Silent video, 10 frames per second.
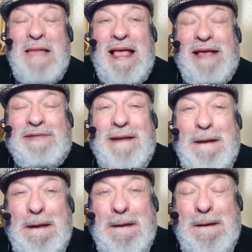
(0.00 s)
I
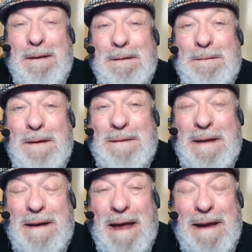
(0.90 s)
says, what's
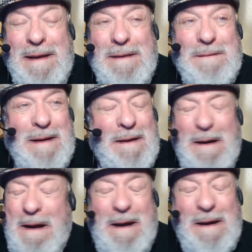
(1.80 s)
it like? He went,
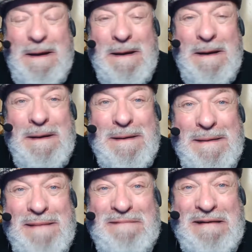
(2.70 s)

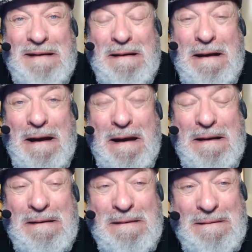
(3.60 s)
never again.